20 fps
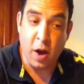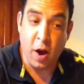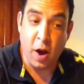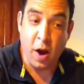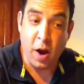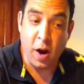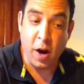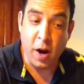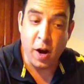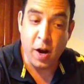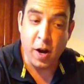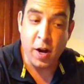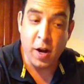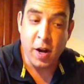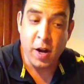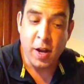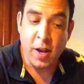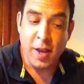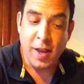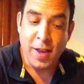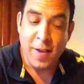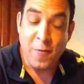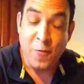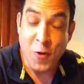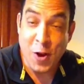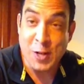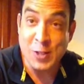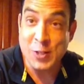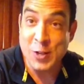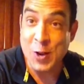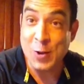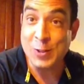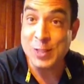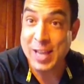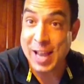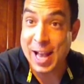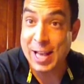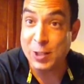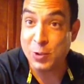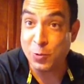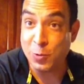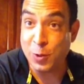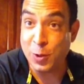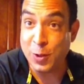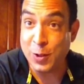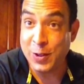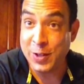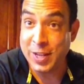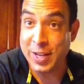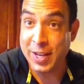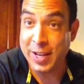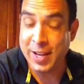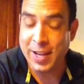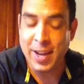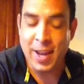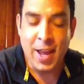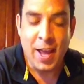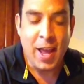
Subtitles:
our French toast casserole, okay?